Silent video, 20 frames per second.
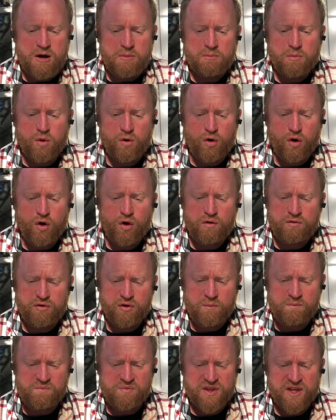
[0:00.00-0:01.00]

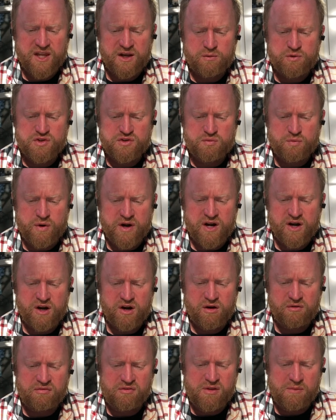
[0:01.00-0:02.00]
Moreover, it was
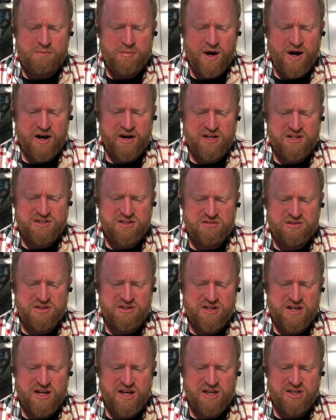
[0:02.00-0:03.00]
rare for the bodies of the
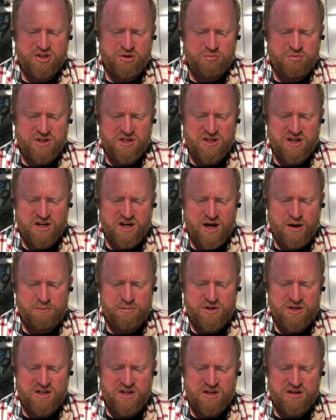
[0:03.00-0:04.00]
dead to be
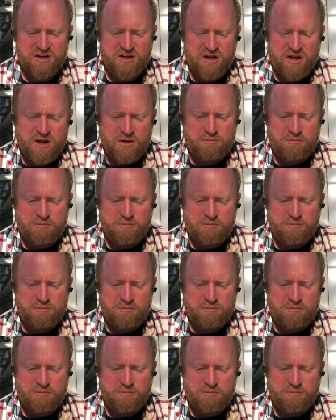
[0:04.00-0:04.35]
accompanied